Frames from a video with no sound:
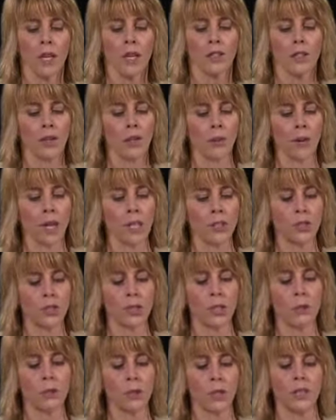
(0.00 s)
So the
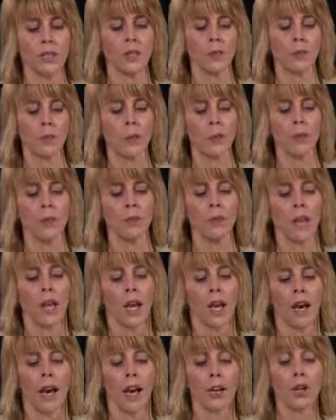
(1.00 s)
registered principal
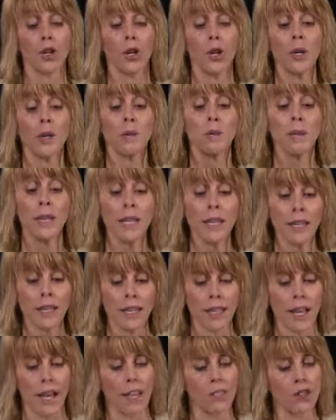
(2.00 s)
could
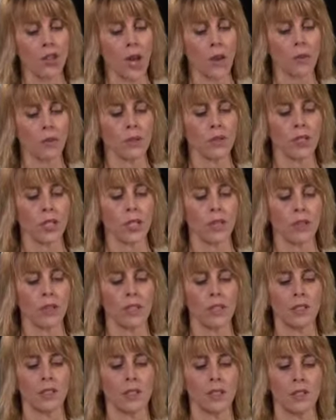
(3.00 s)
be a general
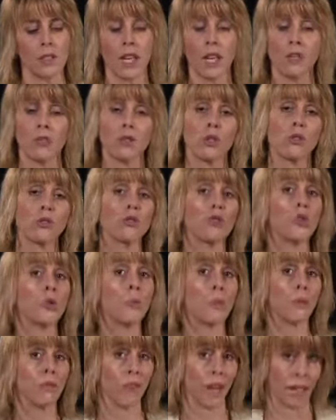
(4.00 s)
securities sales
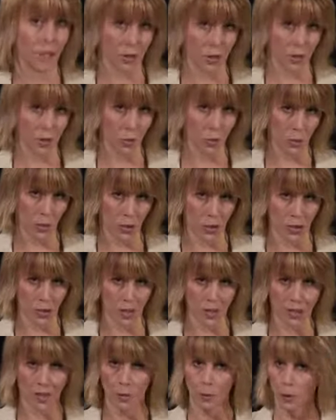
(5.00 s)
supervisor, which
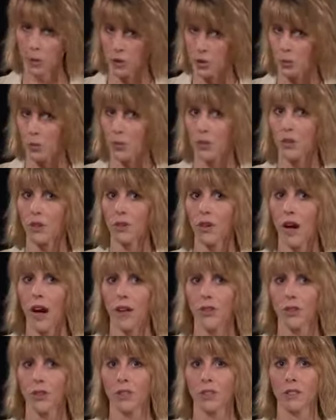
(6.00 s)
is a person with their
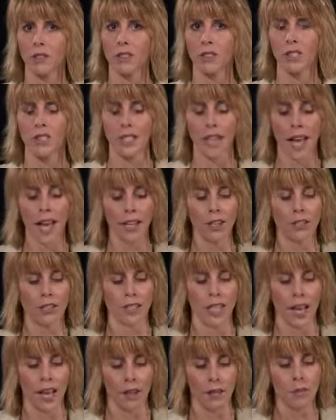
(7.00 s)
either Series 9 or
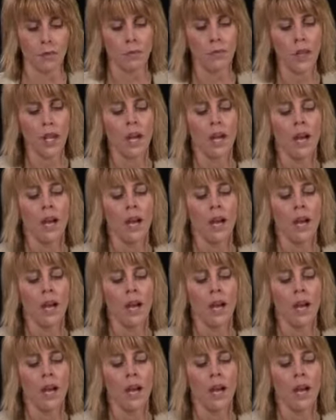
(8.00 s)
10.